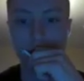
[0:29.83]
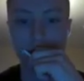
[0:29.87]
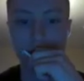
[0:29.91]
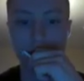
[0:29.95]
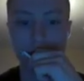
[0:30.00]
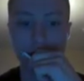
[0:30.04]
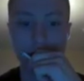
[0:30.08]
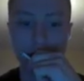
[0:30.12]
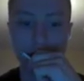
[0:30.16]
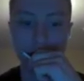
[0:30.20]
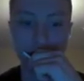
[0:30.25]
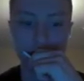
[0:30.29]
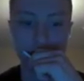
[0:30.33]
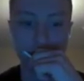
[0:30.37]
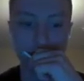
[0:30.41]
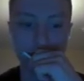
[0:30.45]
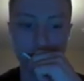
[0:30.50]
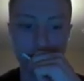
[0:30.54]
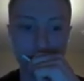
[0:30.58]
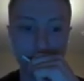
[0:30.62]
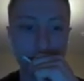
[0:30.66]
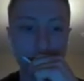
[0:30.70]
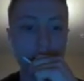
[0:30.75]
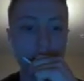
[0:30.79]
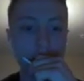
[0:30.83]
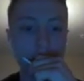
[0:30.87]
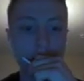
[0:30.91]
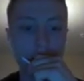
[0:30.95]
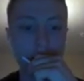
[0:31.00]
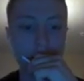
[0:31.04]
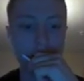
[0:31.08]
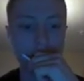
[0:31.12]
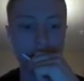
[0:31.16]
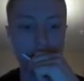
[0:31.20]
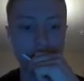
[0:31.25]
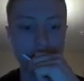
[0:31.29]
thing is, see, this
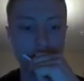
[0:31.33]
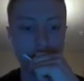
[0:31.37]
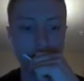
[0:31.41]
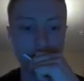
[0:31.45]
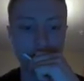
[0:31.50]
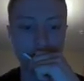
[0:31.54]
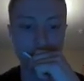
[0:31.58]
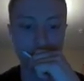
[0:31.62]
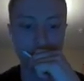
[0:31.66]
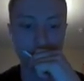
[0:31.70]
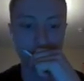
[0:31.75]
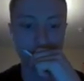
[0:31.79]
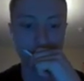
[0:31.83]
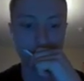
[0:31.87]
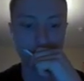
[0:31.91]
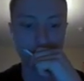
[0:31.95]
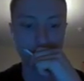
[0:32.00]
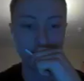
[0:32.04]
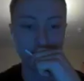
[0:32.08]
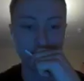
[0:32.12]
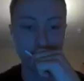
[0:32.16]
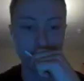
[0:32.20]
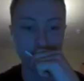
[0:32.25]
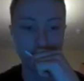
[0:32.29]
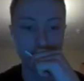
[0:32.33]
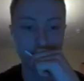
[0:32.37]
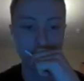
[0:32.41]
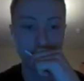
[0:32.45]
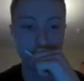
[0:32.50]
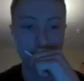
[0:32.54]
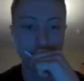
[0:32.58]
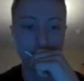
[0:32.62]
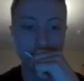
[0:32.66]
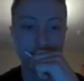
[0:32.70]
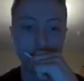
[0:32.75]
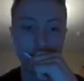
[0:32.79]
is only 2 minutes long here.
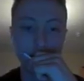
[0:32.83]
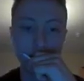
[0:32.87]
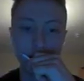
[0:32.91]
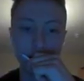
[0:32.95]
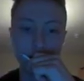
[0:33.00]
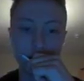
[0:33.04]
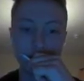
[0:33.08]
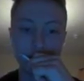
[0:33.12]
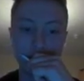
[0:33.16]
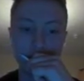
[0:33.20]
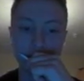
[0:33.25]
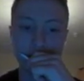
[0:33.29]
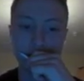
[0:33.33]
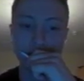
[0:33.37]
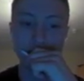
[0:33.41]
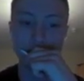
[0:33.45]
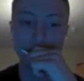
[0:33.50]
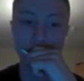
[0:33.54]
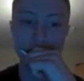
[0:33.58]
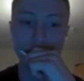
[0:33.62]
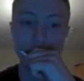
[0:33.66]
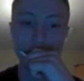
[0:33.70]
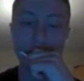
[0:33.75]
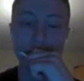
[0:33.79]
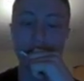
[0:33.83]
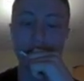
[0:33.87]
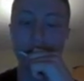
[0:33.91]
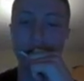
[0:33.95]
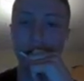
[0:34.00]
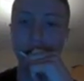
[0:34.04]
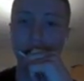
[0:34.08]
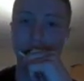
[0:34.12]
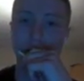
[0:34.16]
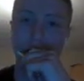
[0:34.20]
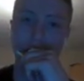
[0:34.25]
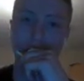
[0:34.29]

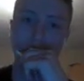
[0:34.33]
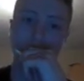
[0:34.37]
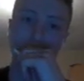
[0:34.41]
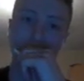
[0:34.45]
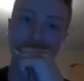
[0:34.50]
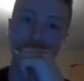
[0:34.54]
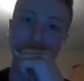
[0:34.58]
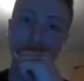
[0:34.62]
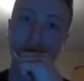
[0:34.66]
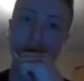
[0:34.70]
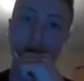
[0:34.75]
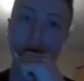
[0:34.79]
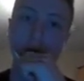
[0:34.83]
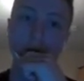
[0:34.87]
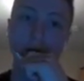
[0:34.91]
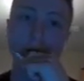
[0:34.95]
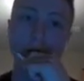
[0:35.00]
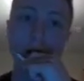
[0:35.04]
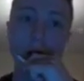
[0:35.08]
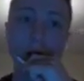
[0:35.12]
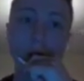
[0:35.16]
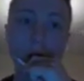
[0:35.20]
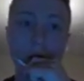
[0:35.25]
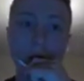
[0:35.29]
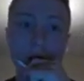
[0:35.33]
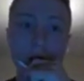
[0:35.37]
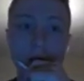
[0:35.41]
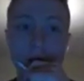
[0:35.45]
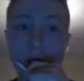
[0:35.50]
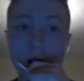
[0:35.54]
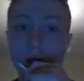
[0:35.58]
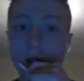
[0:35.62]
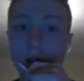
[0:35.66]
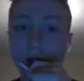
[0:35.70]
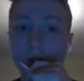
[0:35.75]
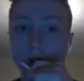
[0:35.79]
Videos are quite short, so the first thing you want to
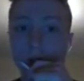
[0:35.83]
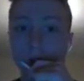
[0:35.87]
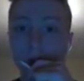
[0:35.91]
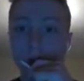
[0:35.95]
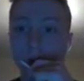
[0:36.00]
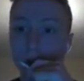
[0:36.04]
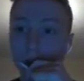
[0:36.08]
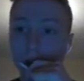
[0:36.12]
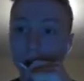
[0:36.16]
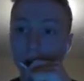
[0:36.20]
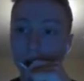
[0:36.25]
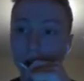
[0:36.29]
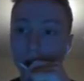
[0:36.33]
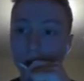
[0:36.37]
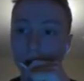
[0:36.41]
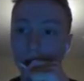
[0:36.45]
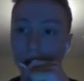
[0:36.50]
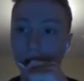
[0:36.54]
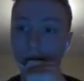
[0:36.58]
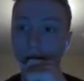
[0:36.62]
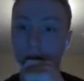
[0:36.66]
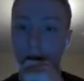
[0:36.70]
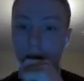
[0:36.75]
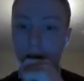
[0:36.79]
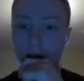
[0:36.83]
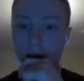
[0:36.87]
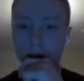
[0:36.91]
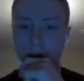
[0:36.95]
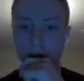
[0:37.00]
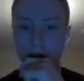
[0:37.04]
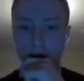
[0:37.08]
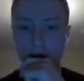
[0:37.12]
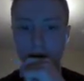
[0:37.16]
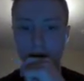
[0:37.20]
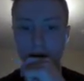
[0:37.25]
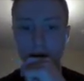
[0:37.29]
find is short video
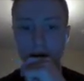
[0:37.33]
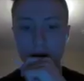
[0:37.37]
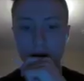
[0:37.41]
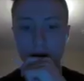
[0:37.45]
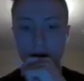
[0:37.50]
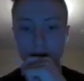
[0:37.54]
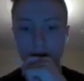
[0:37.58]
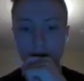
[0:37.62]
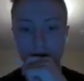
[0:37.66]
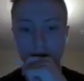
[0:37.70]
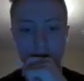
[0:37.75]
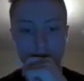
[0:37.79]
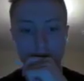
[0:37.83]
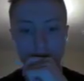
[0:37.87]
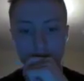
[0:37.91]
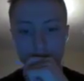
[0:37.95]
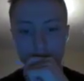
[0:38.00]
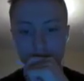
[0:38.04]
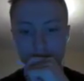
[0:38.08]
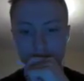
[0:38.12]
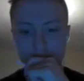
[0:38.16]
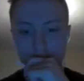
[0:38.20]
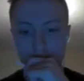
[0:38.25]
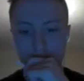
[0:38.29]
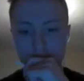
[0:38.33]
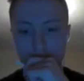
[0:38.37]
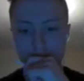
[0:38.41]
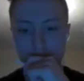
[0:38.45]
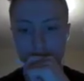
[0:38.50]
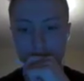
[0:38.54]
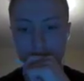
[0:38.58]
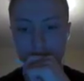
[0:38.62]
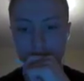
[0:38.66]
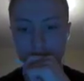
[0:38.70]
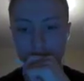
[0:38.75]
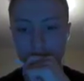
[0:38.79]
with,
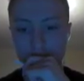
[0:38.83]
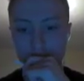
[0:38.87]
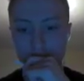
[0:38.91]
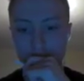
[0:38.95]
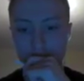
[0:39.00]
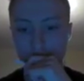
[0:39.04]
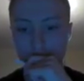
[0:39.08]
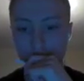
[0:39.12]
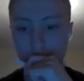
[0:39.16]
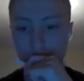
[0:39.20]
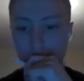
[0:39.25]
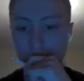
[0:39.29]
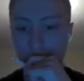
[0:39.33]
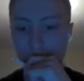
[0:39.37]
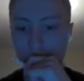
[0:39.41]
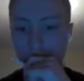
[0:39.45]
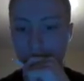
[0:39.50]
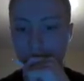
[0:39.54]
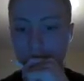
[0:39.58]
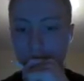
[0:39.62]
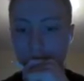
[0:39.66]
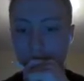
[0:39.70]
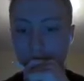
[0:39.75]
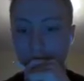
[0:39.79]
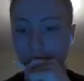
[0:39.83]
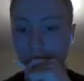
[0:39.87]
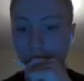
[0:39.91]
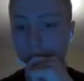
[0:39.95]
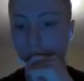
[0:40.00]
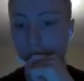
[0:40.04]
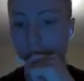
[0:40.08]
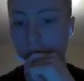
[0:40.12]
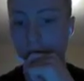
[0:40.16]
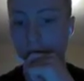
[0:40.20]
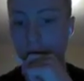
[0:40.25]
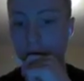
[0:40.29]
this is spoken Cantonese
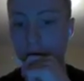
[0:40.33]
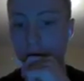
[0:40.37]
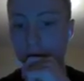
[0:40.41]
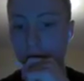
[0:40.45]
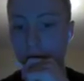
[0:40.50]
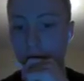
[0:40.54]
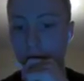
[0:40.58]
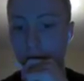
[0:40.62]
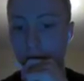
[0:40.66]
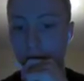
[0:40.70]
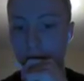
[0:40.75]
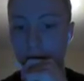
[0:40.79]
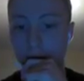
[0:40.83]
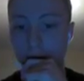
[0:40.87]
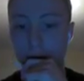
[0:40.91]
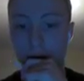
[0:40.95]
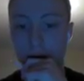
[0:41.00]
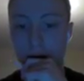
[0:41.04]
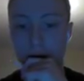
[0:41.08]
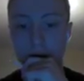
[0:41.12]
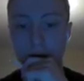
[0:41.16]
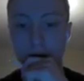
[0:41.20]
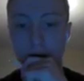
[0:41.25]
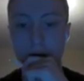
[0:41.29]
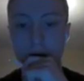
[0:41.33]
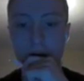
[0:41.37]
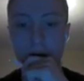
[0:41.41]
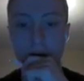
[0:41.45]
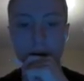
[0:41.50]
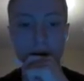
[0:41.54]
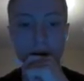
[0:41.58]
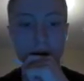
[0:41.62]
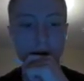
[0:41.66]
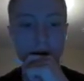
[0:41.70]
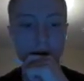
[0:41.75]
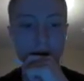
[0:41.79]
subtitles, whatever language you're
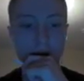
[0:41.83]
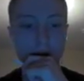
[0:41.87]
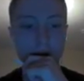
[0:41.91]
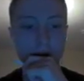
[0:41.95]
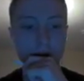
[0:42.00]
learning, and